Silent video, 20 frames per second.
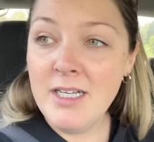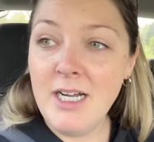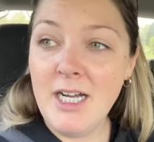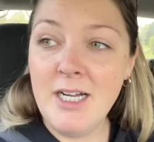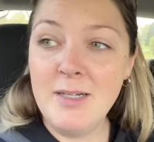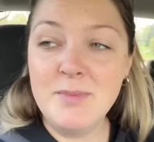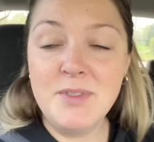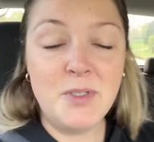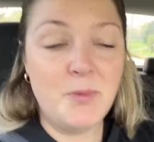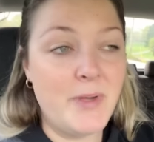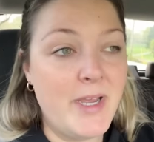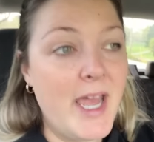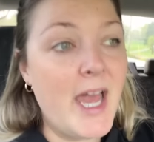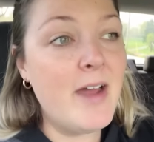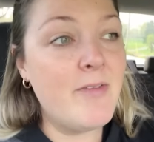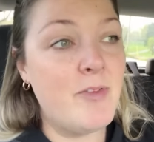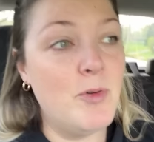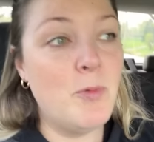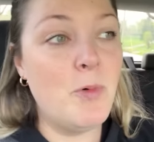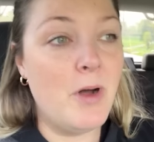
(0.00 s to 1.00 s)
Um, so we
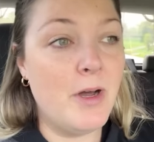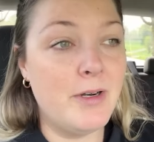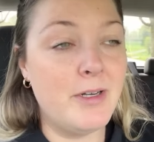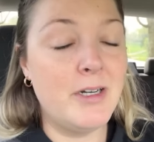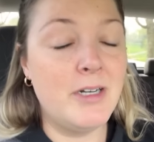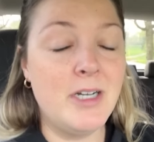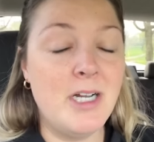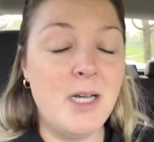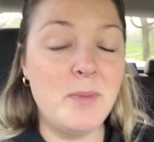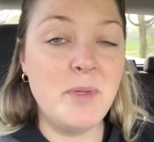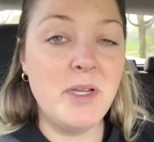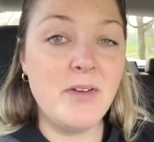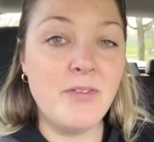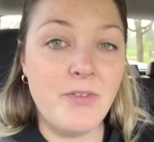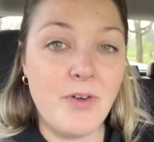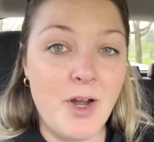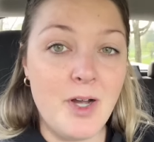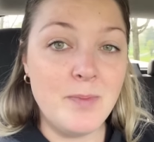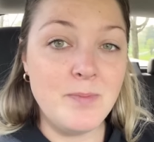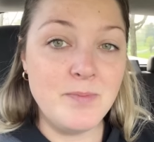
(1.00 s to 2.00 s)
have the water coming
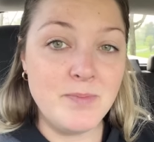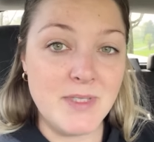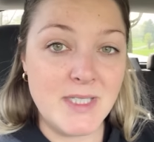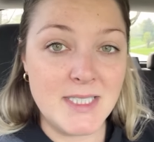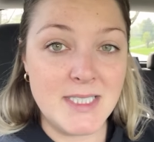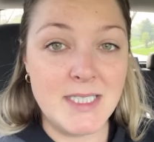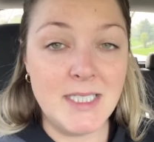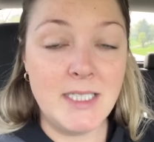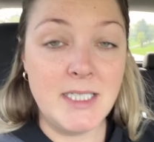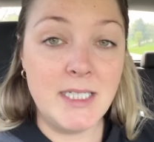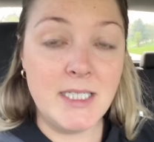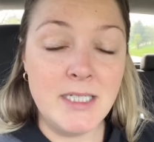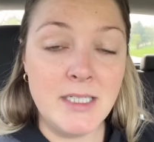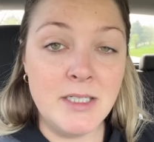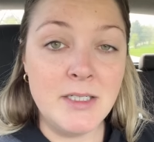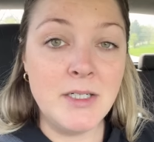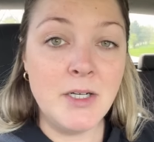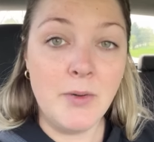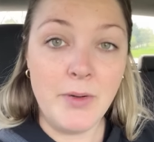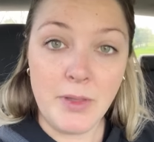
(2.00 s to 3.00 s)
from the city
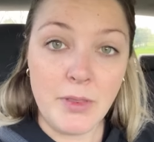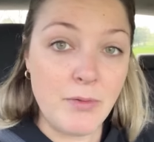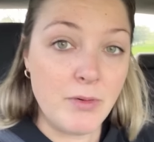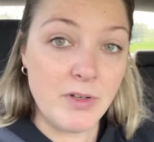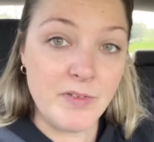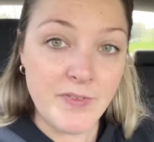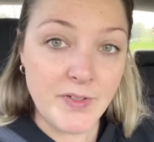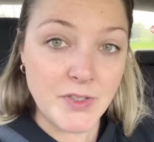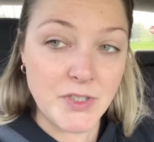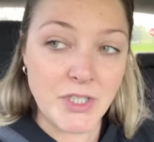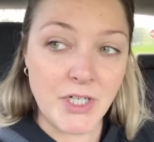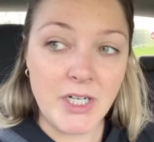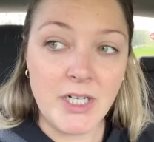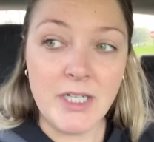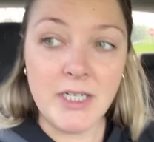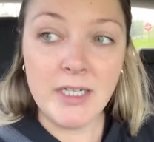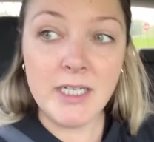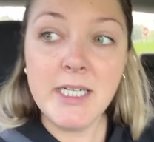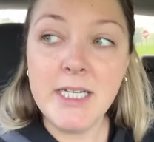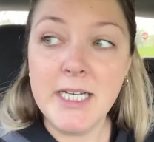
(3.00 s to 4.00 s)
going through a
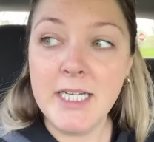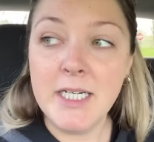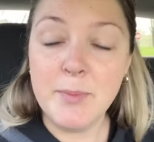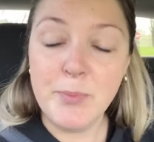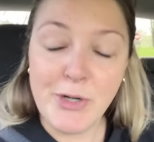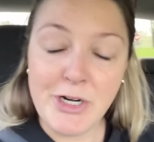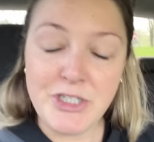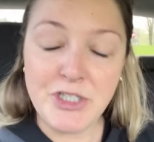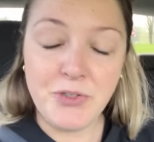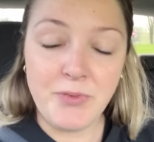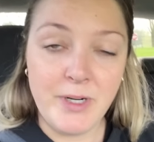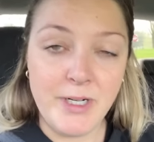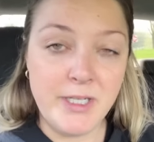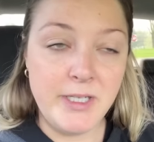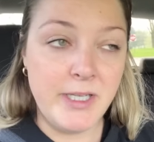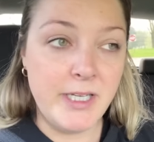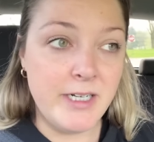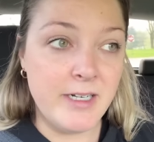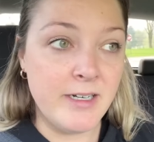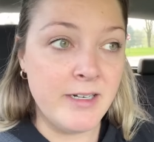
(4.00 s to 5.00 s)
filter and a pressure
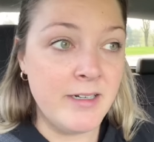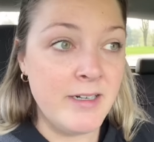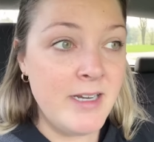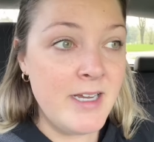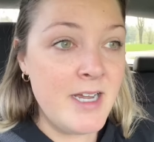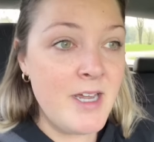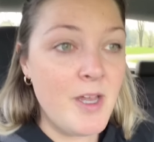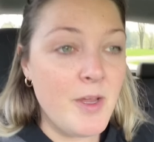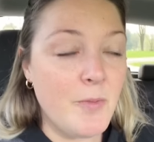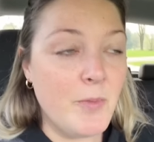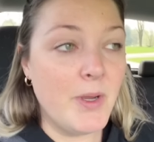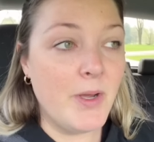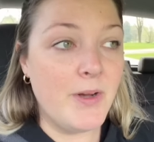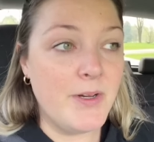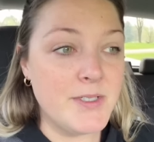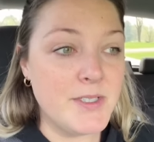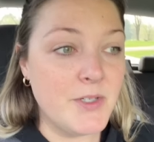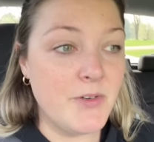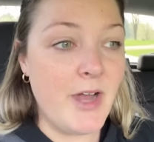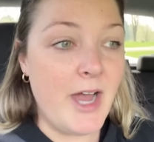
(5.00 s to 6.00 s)
regulator. And we
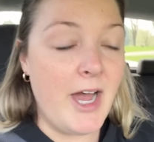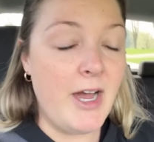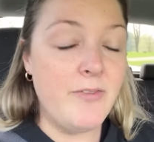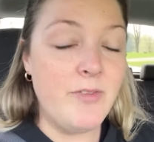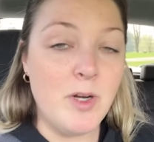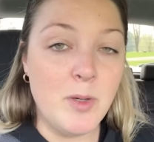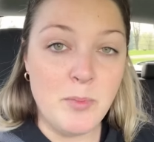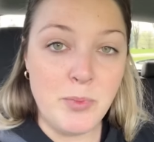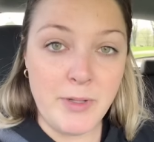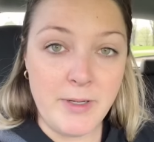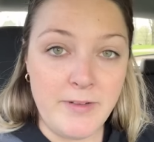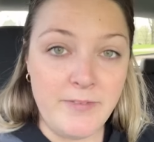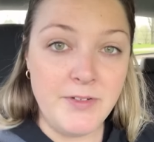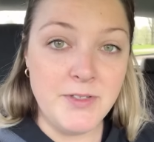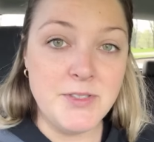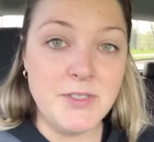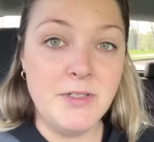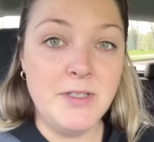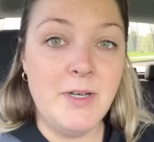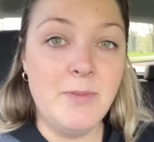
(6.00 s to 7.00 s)
also have a Brita
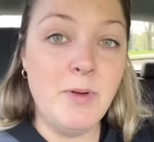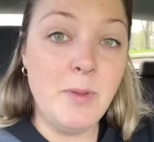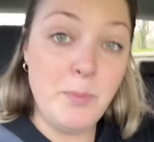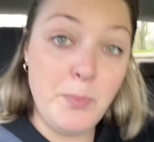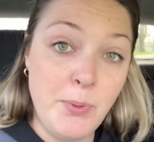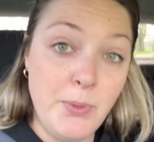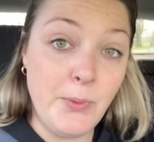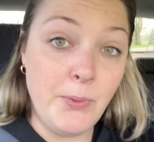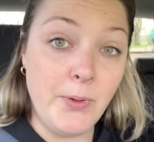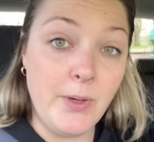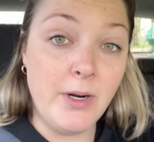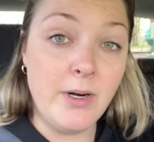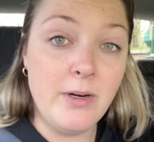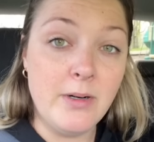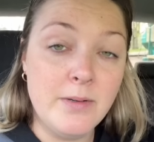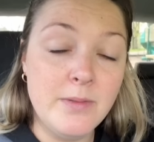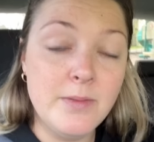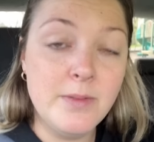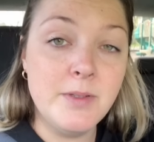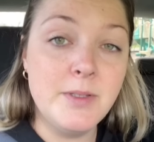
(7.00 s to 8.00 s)
filter that we
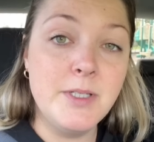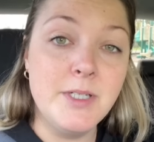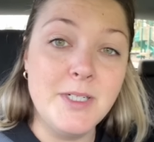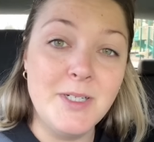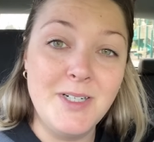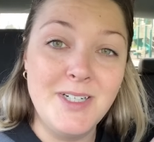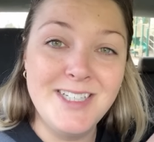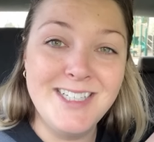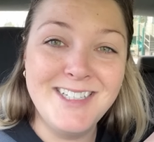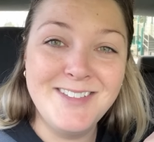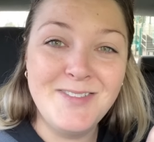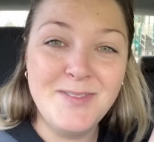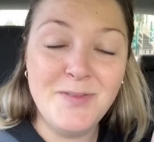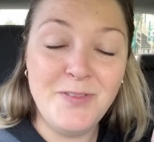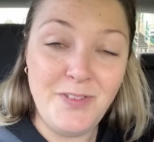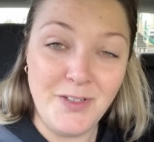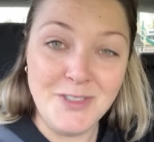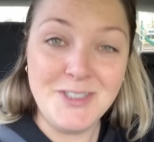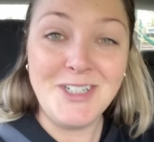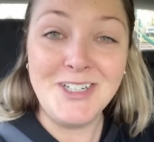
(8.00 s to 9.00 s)
pour the
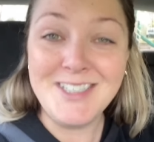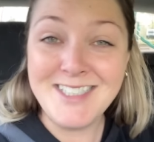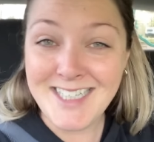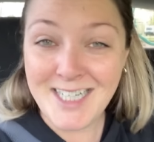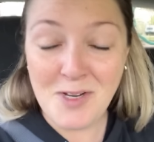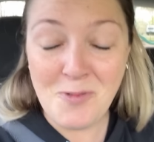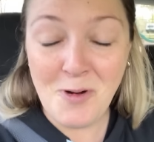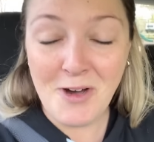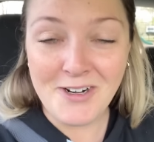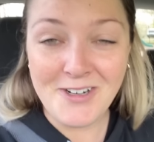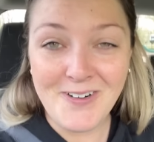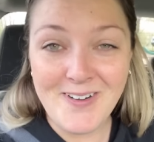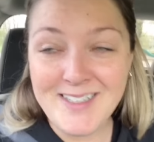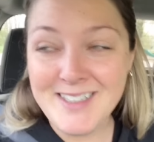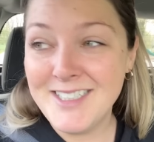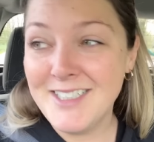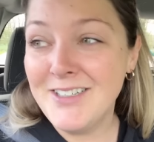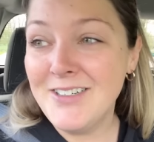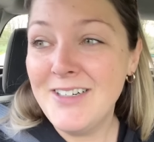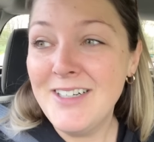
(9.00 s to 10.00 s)
filtered city water
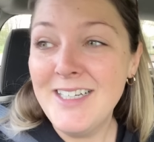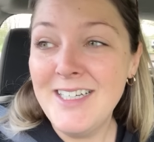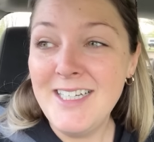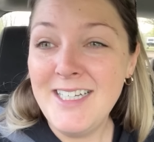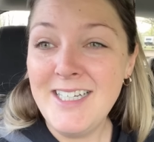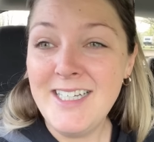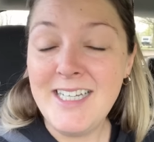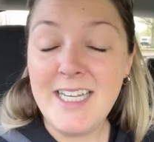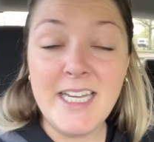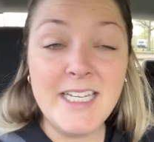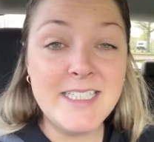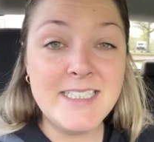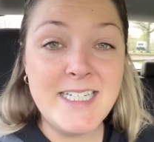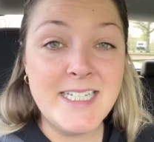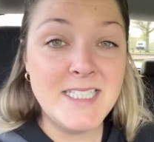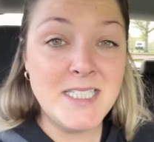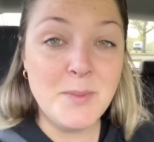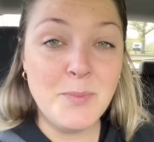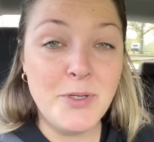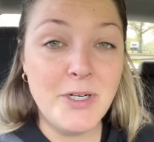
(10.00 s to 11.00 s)
into. And it
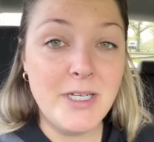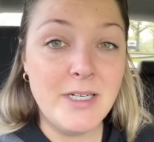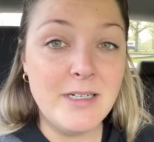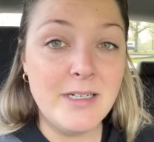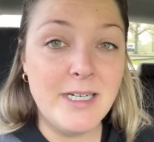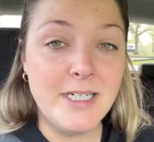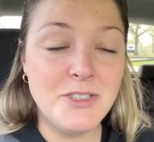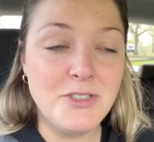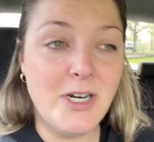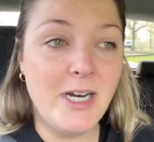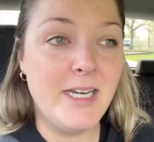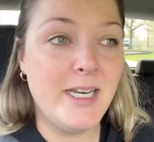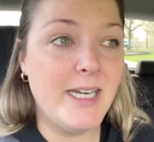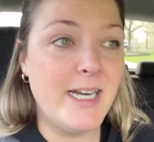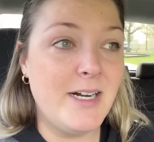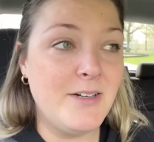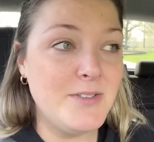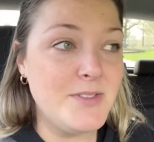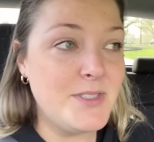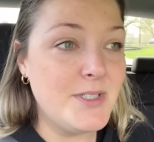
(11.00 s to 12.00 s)
tasted pretty good. I tried it
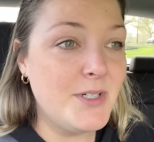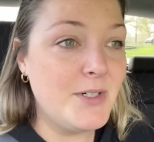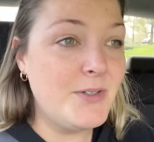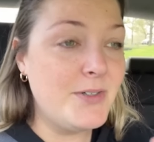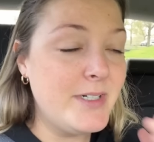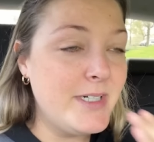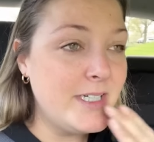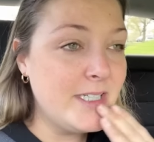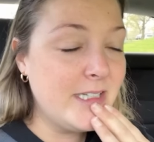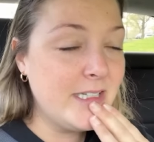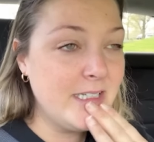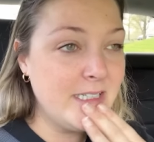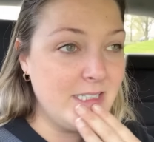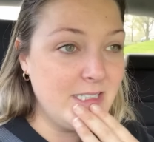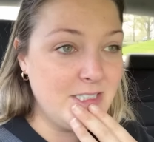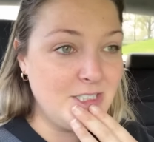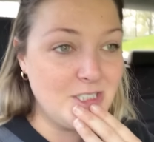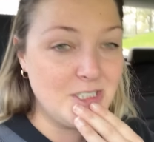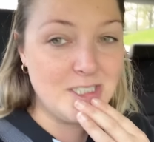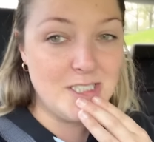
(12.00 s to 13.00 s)
out. So it, it,
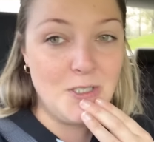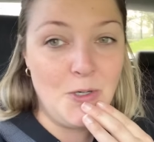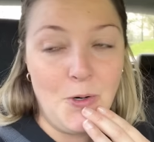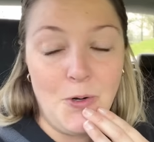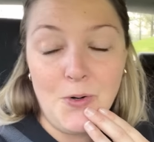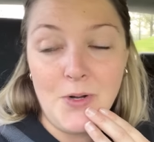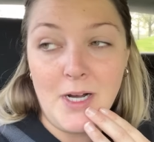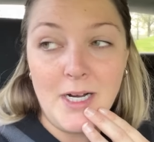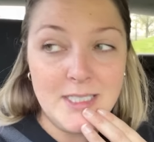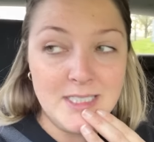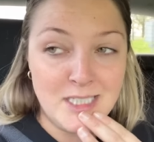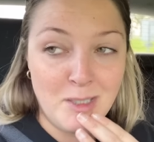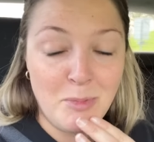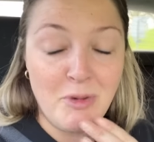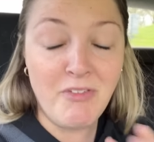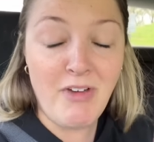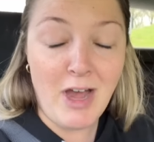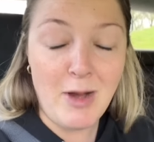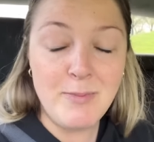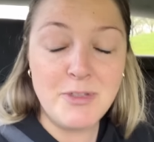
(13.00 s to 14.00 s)
just the whole concept
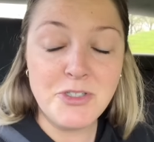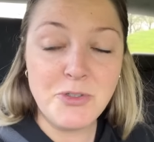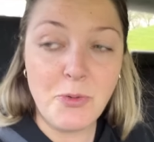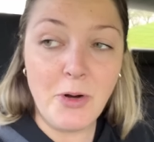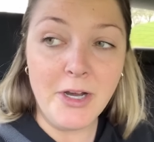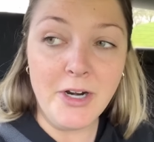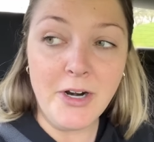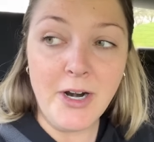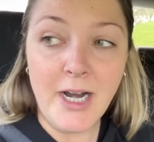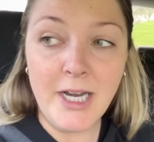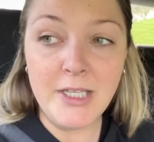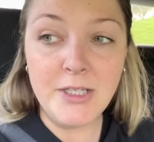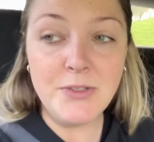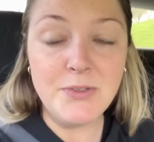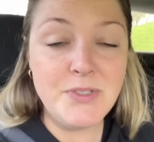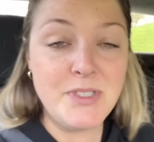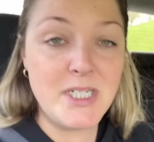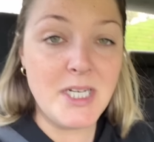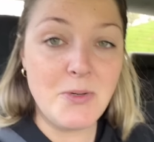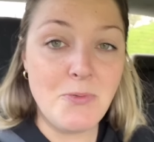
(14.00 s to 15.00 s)
of how much water I
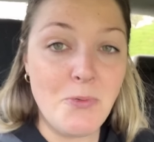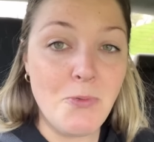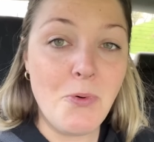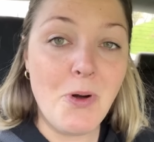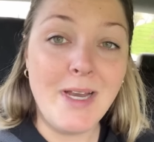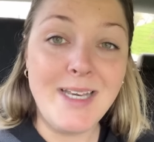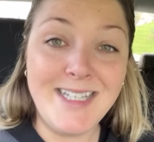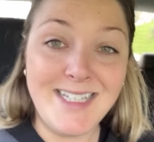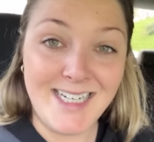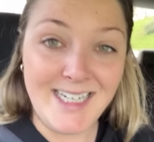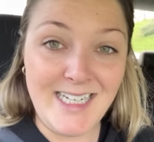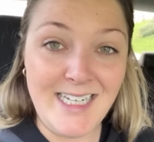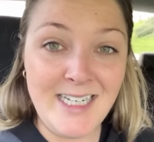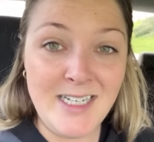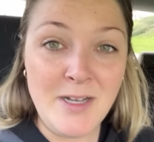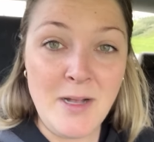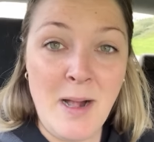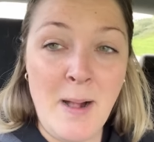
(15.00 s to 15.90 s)
used in one night